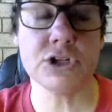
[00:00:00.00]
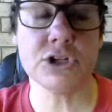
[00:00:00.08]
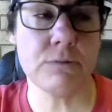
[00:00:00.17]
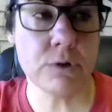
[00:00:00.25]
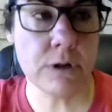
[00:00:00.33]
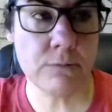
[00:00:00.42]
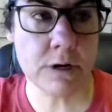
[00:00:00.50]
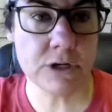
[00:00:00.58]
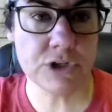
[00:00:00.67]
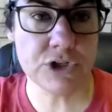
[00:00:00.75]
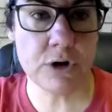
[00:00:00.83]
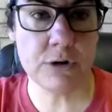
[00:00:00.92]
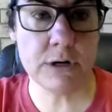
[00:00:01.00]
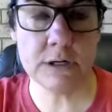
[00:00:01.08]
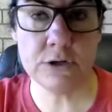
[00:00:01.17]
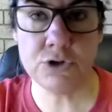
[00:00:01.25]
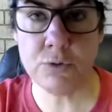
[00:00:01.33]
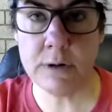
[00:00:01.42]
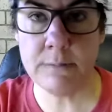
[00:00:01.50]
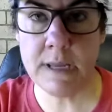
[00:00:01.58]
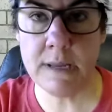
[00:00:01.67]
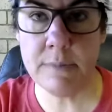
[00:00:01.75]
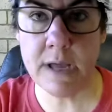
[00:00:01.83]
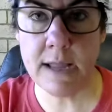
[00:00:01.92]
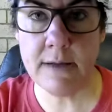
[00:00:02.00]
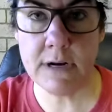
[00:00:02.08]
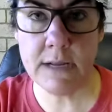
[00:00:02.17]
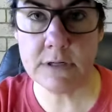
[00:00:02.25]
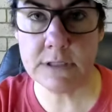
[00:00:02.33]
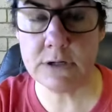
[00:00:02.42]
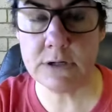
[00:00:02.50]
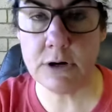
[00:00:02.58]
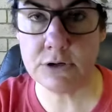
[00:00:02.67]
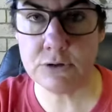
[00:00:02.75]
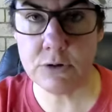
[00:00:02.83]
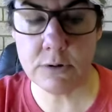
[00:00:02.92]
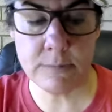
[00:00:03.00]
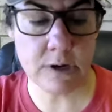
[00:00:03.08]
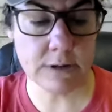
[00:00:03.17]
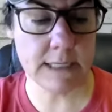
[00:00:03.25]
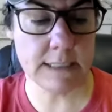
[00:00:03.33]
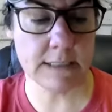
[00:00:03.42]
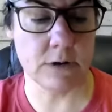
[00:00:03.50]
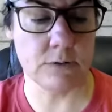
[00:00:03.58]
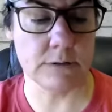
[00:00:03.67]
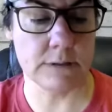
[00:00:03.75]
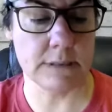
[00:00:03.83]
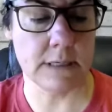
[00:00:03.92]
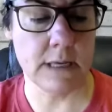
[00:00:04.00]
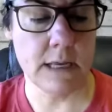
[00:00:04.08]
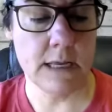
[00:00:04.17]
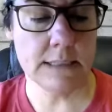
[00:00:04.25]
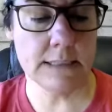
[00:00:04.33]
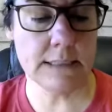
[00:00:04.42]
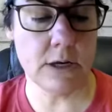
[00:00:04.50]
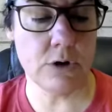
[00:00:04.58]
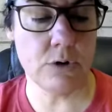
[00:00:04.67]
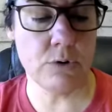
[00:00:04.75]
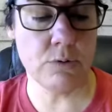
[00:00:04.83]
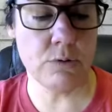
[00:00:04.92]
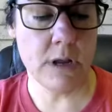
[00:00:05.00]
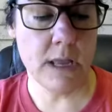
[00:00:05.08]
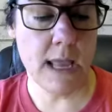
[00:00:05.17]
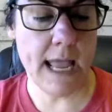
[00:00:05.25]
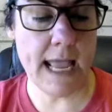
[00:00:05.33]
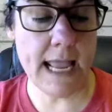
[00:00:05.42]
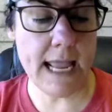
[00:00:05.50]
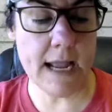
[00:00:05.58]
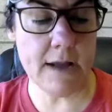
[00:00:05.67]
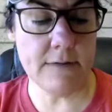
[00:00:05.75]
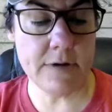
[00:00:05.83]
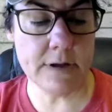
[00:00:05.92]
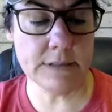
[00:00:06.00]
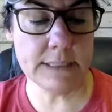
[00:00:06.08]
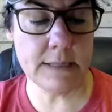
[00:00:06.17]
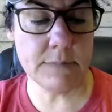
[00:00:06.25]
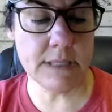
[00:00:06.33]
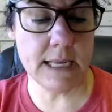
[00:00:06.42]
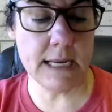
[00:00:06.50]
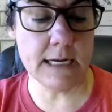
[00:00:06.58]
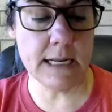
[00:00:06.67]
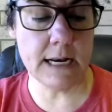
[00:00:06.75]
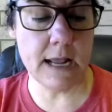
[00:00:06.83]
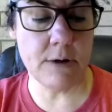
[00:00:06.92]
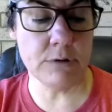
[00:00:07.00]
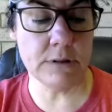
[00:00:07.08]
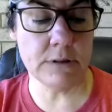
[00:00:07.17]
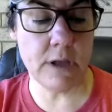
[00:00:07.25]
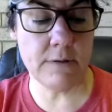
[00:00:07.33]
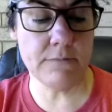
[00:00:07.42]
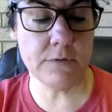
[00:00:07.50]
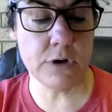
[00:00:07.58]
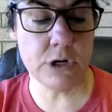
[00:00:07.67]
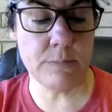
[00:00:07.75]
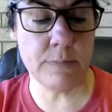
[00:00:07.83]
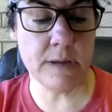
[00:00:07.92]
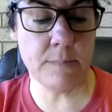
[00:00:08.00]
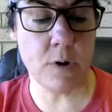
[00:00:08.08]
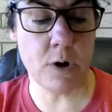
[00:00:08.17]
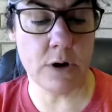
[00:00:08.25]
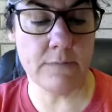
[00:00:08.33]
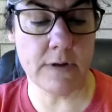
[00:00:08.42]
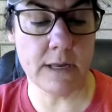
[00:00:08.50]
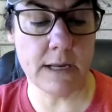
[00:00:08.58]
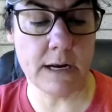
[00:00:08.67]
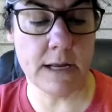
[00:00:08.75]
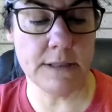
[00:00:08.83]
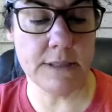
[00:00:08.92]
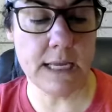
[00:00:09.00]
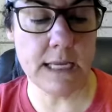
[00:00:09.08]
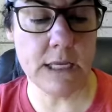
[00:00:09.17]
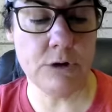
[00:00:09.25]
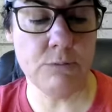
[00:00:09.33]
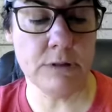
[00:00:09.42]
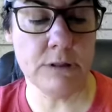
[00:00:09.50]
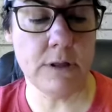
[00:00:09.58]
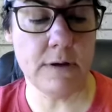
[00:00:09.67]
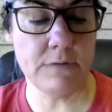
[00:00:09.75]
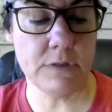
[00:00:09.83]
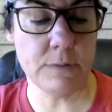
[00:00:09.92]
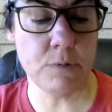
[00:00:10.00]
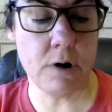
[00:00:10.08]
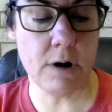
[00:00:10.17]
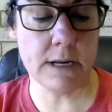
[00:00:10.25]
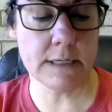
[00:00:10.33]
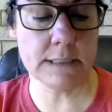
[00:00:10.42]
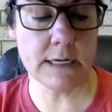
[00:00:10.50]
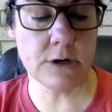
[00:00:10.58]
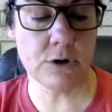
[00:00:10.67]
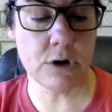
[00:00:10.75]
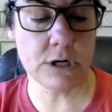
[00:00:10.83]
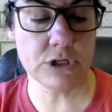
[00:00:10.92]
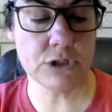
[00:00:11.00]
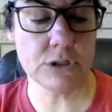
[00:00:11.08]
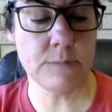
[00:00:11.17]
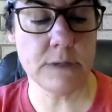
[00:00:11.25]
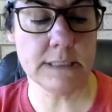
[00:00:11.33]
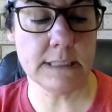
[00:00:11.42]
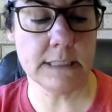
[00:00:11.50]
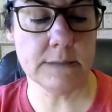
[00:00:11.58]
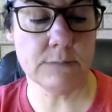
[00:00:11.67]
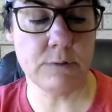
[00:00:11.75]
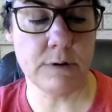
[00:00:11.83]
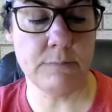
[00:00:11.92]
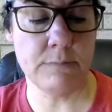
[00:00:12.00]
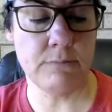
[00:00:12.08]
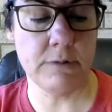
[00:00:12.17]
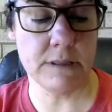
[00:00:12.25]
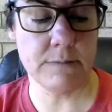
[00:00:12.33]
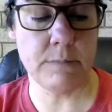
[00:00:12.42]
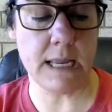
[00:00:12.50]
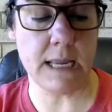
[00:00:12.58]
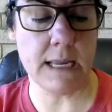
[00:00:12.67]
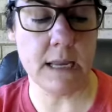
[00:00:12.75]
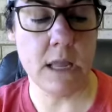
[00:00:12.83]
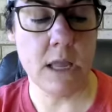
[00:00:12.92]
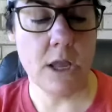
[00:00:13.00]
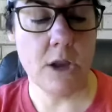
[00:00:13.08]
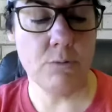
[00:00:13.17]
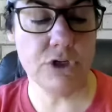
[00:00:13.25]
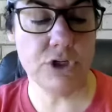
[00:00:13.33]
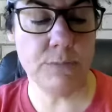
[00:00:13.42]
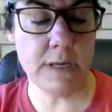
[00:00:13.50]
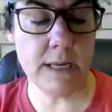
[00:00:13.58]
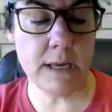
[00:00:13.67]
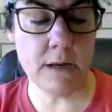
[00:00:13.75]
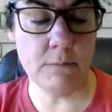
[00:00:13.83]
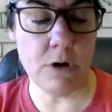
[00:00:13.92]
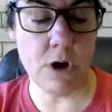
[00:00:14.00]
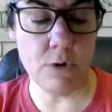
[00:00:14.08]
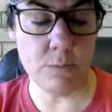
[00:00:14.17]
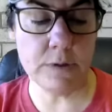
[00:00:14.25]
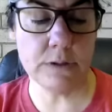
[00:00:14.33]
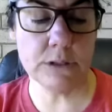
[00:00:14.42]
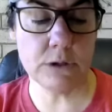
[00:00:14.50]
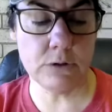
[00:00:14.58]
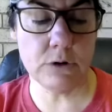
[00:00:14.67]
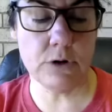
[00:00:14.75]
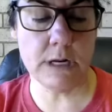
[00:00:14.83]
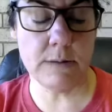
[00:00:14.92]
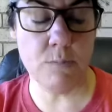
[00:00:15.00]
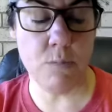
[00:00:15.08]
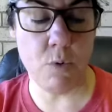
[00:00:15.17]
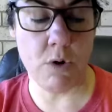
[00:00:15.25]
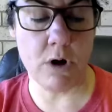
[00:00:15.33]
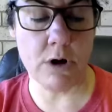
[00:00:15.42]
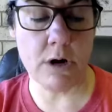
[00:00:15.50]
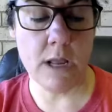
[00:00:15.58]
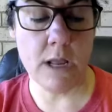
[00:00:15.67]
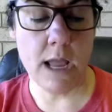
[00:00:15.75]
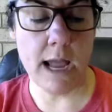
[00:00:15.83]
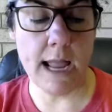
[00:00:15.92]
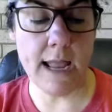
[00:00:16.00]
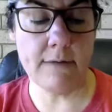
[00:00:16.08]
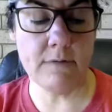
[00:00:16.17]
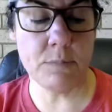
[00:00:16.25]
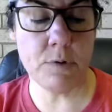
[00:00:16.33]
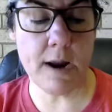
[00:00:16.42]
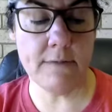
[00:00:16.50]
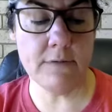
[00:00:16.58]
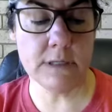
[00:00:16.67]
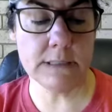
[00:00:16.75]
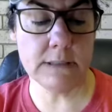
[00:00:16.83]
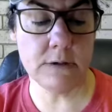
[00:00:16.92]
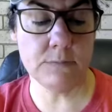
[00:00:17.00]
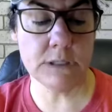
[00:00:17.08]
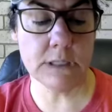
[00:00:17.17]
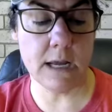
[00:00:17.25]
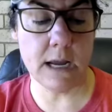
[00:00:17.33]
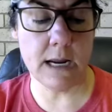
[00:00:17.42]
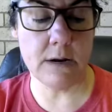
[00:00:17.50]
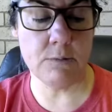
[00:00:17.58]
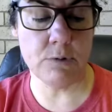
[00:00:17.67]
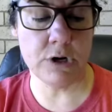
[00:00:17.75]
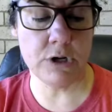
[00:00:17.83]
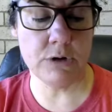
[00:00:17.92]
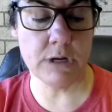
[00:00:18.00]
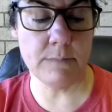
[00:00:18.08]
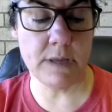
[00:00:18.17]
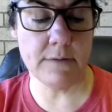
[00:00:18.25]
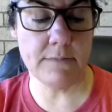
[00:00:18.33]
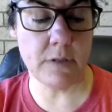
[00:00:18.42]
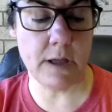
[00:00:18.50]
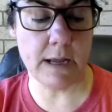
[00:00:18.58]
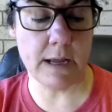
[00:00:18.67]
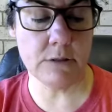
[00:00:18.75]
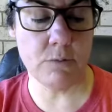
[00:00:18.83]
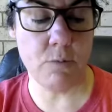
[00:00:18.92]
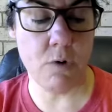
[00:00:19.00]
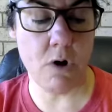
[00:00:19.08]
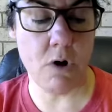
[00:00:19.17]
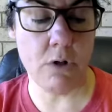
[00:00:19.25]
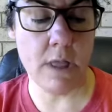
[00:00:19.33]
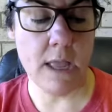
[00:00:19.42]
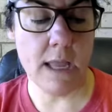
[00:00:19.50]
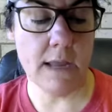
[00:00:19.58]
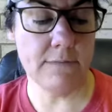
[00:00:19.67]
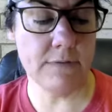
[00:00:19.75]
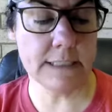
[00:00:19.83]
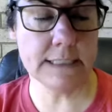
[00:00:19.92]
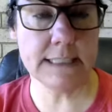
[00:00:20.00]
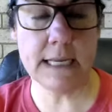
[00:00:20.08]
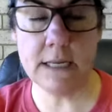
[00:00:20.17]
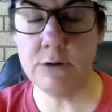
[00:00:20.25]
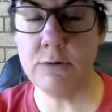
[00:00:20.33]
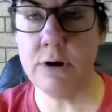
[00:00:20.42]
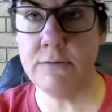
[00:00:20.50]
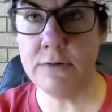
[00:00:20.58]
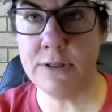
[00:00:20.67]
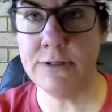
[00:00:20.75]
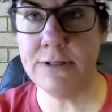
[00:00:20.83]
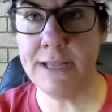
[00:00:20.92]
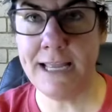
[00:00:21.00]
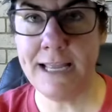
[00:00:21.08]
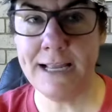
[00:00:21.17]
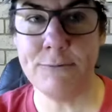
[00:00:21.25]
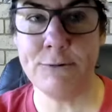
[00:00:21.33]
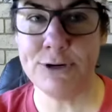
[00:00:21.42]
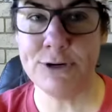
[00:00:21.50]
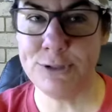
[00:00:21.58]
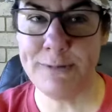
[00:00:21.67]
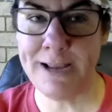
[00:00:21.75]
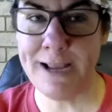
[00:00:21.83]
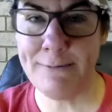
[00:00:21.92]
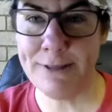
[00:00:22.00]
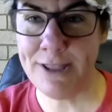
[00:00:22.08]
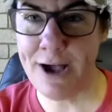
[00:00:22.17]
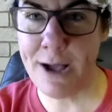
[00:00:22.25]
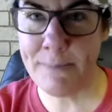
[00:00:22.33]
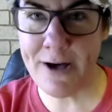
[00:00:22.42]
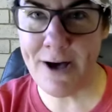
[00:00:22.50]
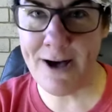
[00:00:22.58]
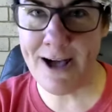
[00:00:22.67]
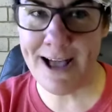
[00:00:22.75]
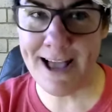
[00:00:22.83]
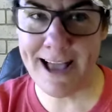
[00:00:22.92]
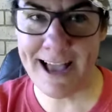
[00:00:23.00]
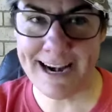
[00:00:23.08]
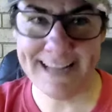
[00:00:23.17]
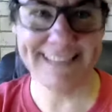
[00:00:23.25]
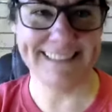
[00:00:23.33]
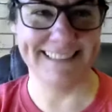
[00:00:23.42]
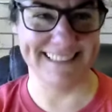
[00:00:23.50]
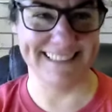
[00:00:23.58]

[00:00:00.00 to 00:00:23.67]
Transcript: I really want Jody to join me, but I haven't even talked to her about ketones. So, hey, I found something and I would love for you to be a part of it. I think you would love the product and crush the business with me. Would you be open to learning more? I have a private Zoom tonight where you can be a fly on the wall. If I sent you over the link, would you be able to hop on?